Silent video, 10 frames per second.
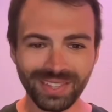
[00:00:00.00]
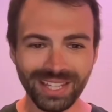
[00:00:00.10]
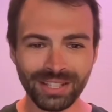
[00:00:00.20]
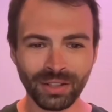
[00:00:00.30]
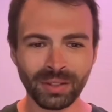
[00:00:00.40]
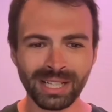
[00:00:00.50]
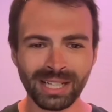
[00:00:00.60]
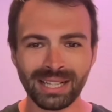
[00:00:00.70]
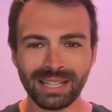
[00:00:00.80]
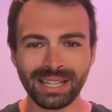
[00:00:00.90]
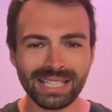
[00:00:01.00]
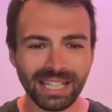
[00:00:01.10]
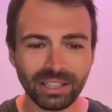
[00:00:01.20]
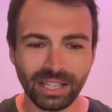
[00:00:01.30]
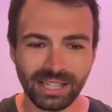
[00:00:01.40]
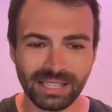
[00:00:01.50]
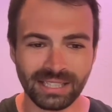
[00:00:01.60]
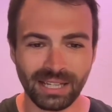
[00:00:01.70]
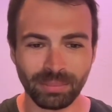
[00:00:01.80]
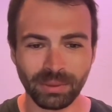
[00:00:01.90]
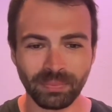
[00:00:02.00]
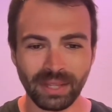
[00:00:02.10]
So let's take a look at this example.